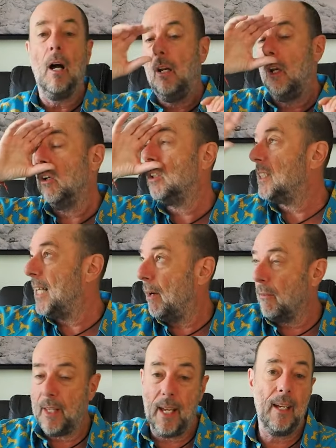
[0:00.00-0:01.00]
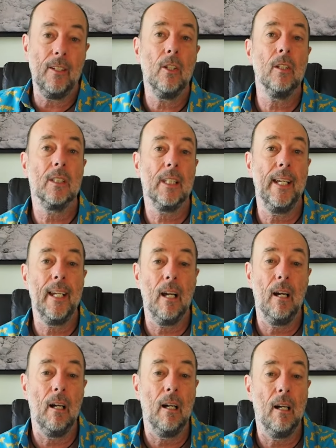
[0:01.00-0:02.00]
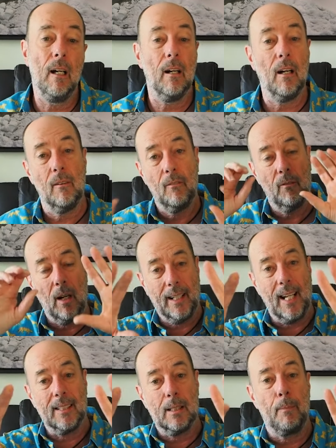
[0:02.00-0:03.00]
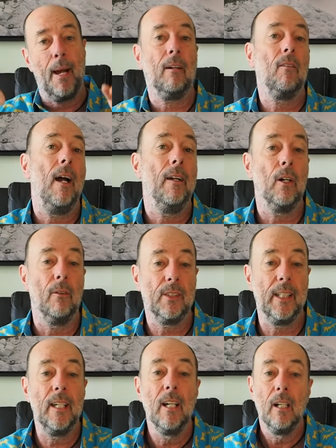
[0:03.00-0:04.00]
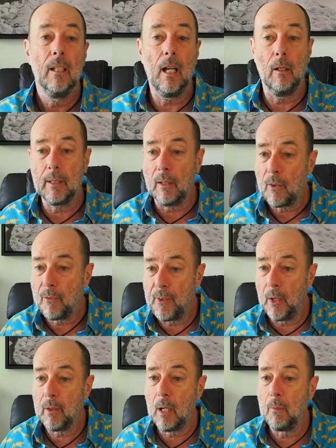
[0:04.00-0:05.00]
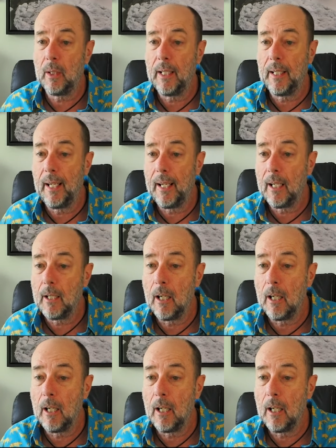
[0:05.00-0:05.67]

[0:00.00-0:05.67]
Long snout there. You can see against the background. Obviously, low depth of field. I'm looking here.